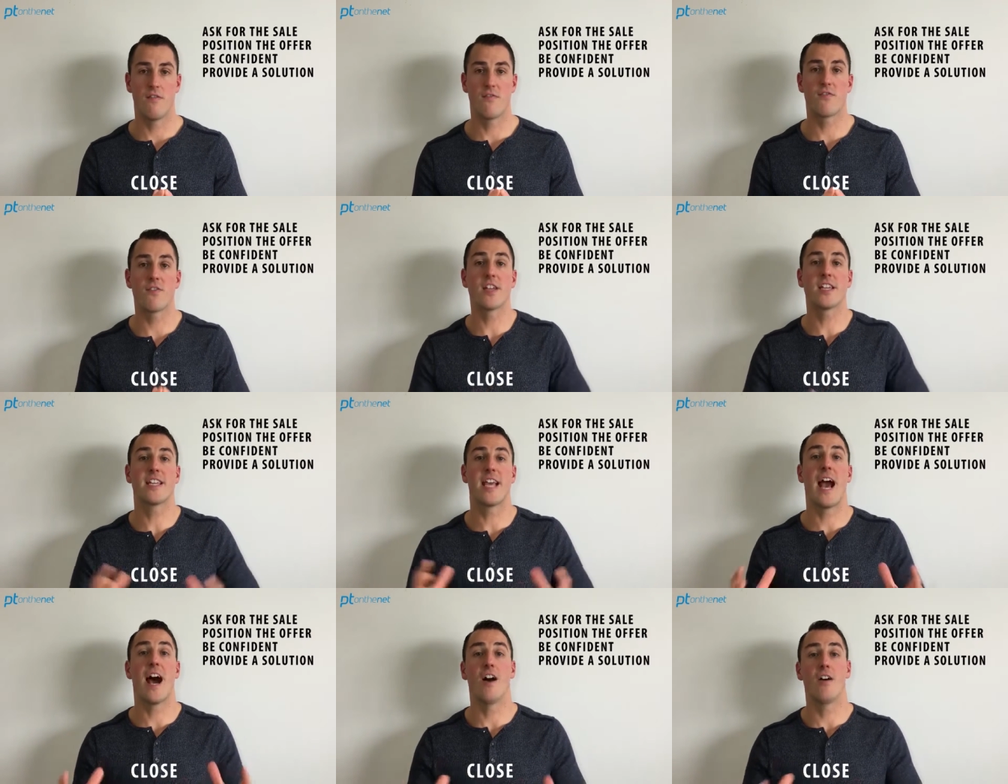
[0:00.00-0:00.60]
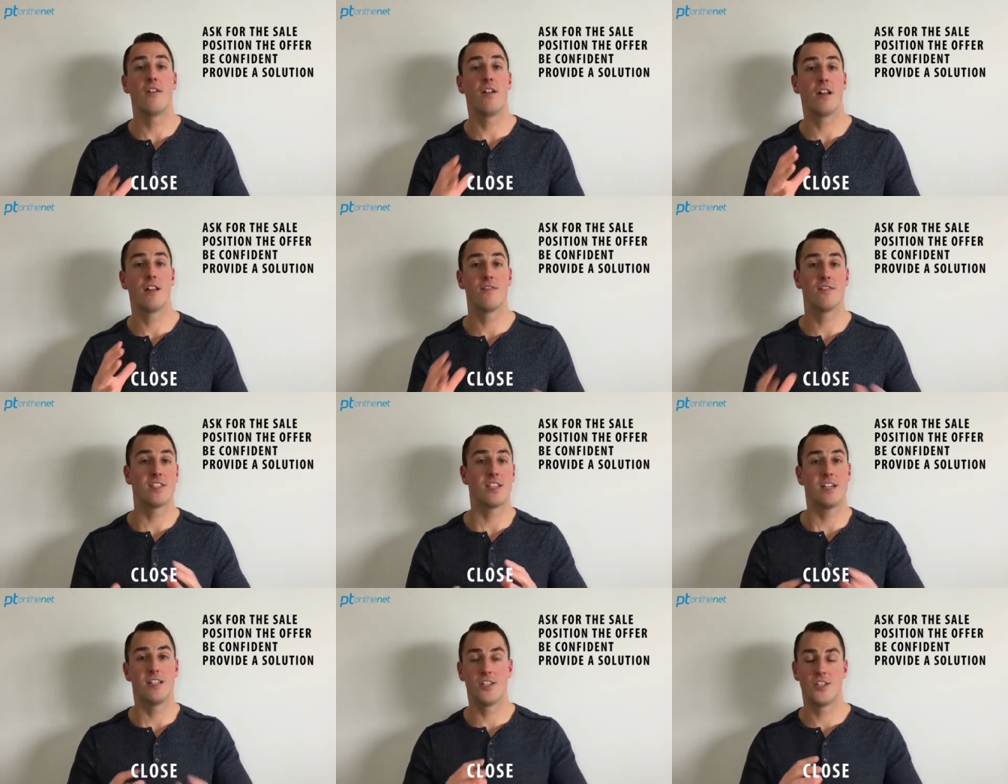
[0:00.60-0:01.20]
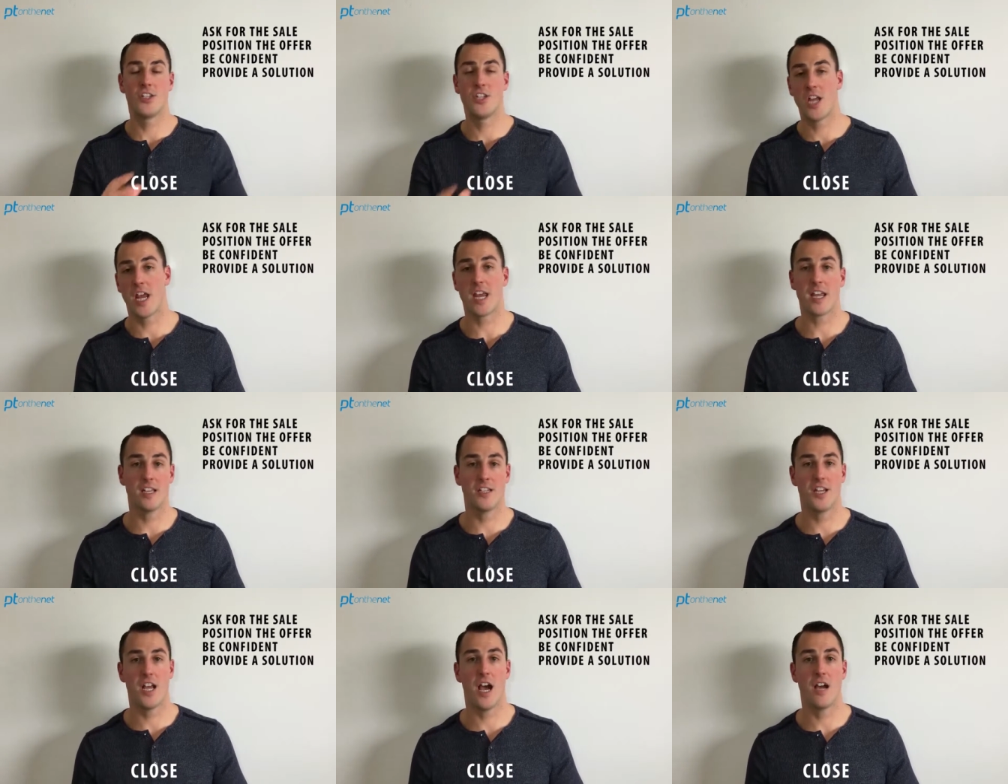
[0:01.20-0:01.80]
freak out and all of a sudden
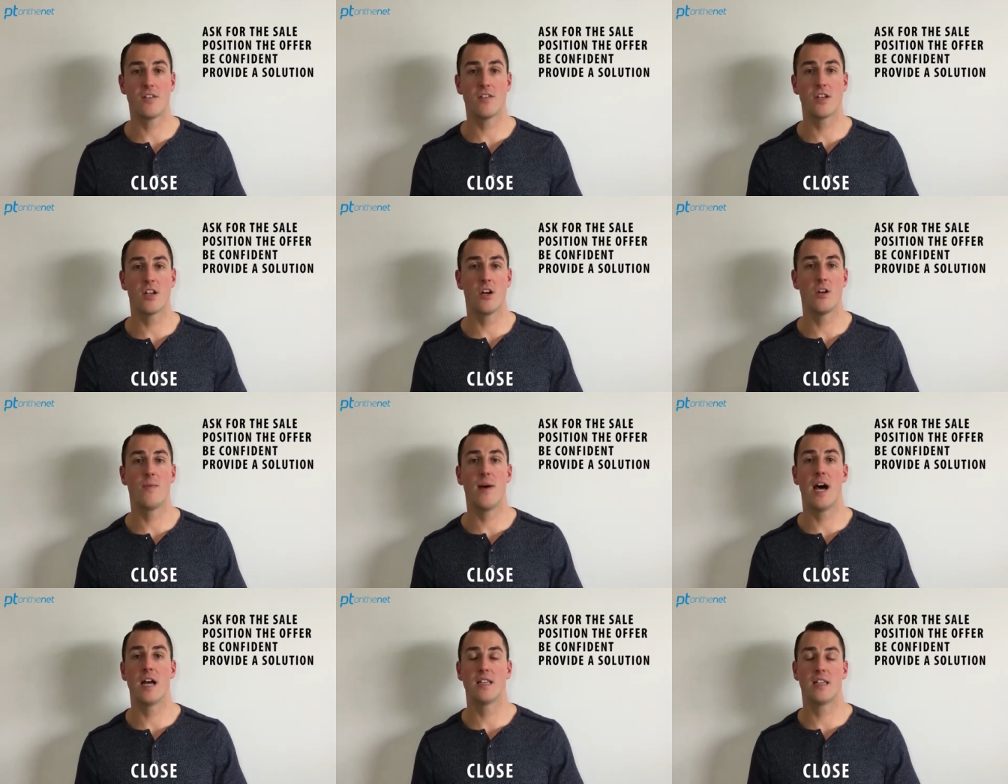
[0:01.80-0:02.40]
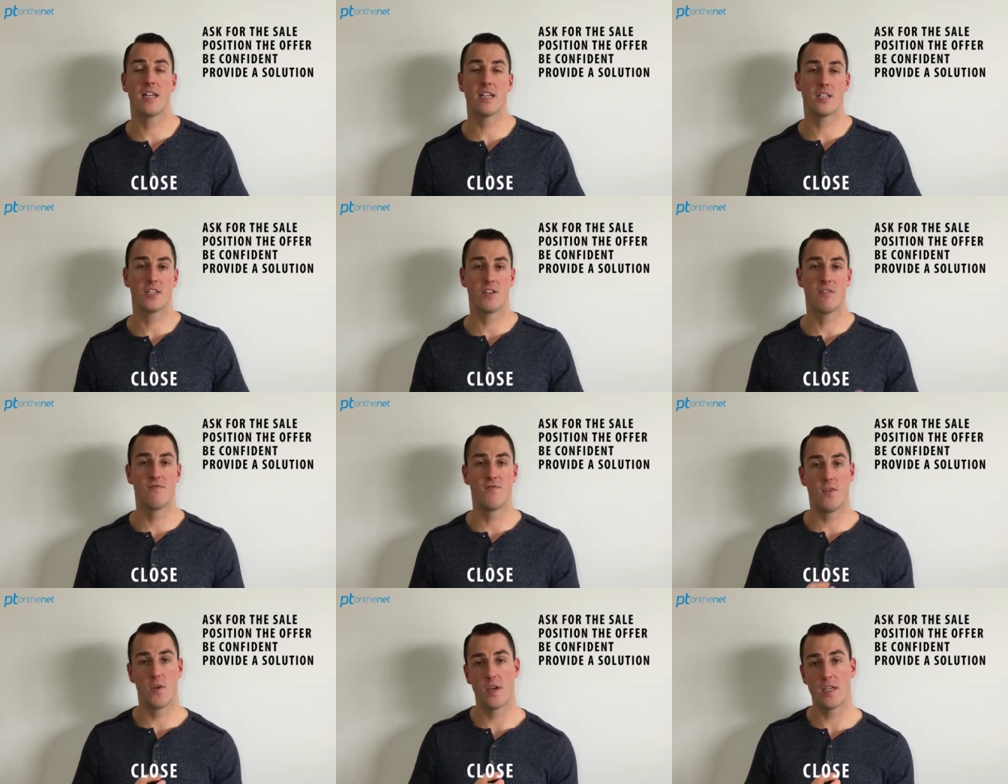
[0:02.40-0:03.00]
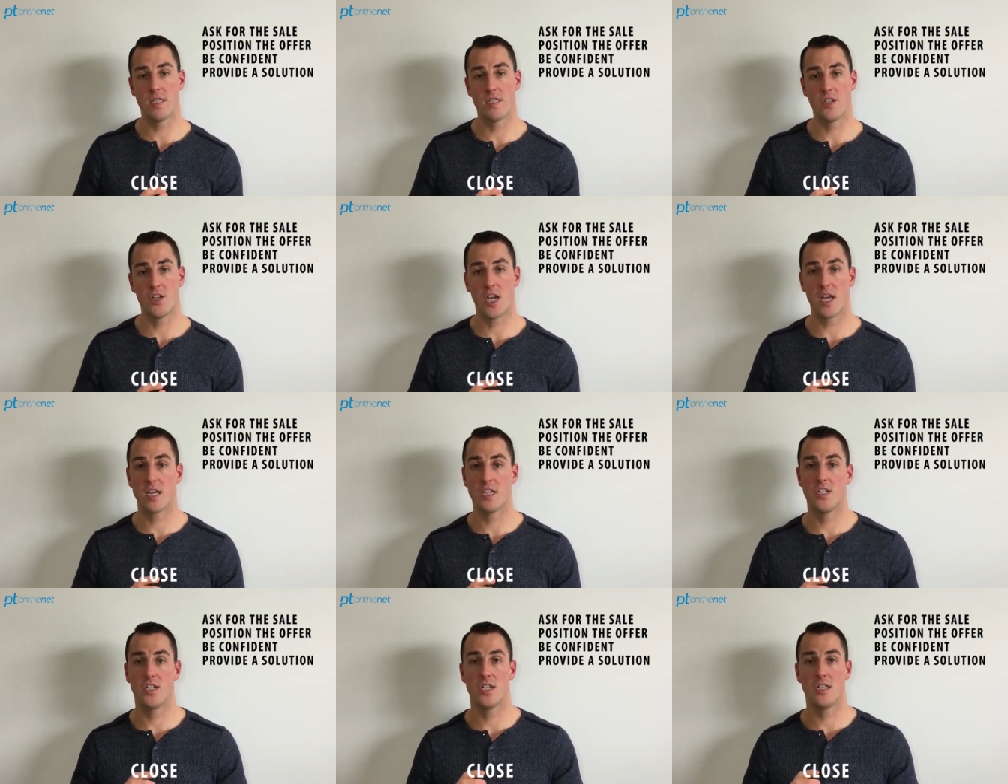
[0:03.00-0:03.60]
change how you go about things. Your voice
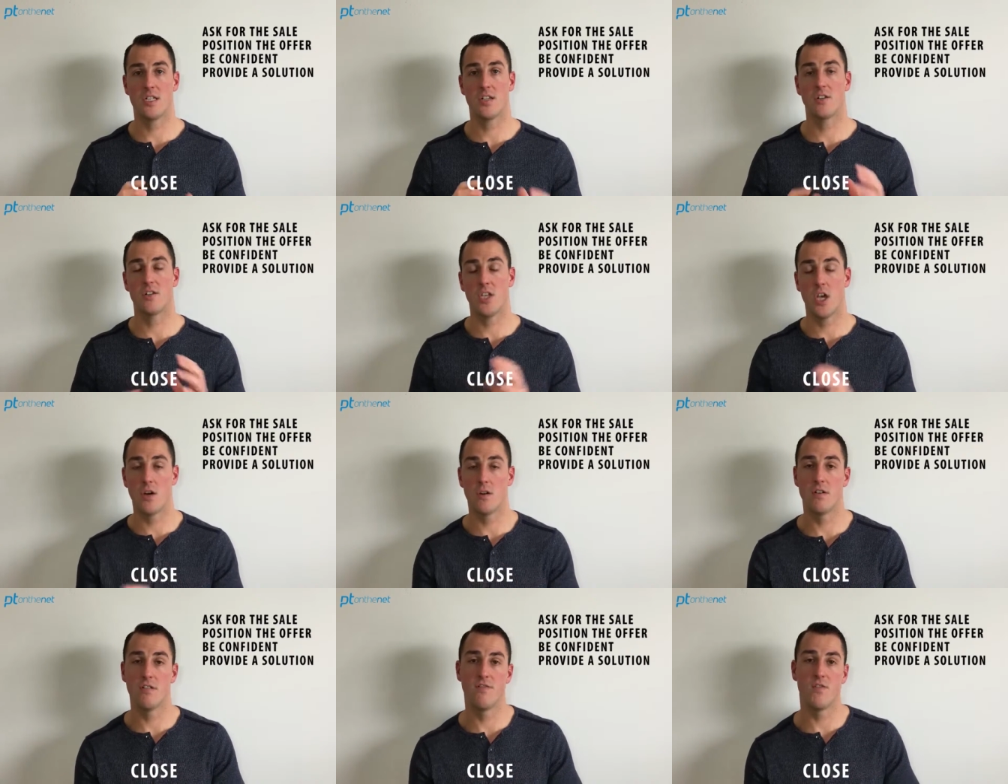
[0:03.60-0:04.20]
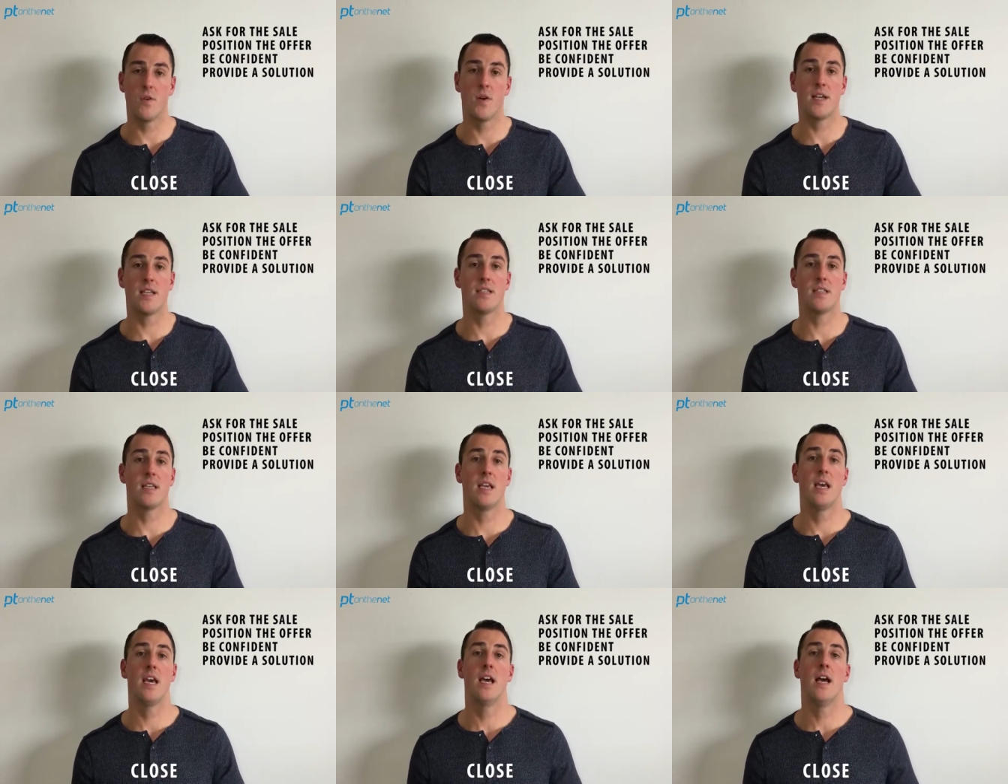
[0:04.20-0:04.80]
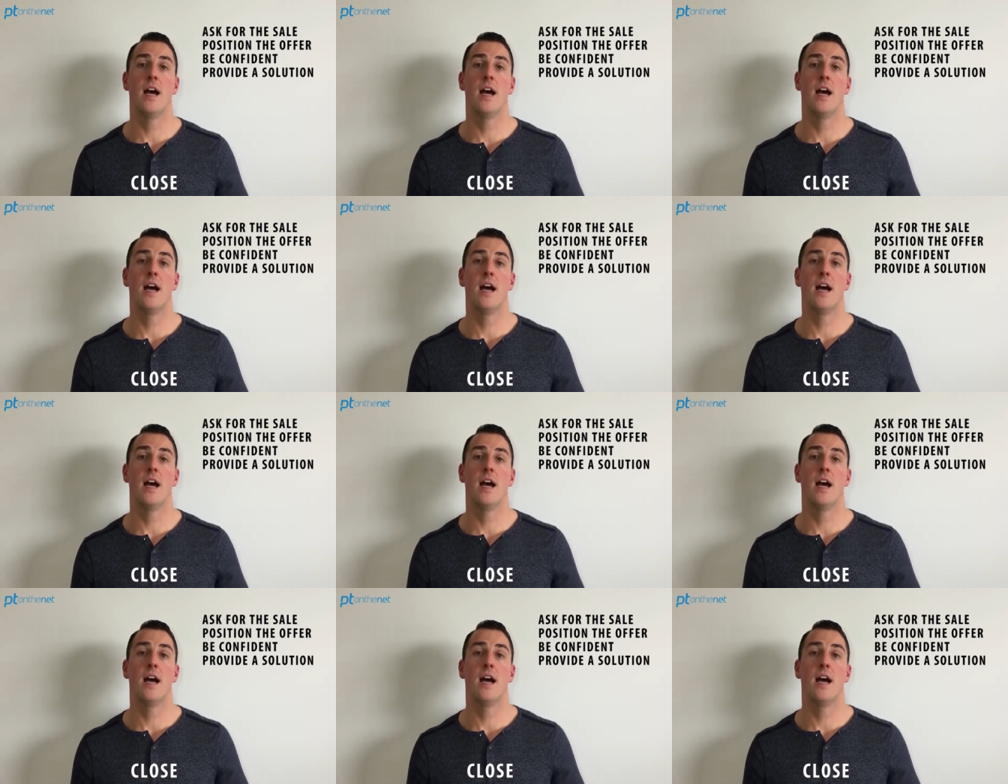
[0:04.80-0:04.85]
changes, your tone of voice.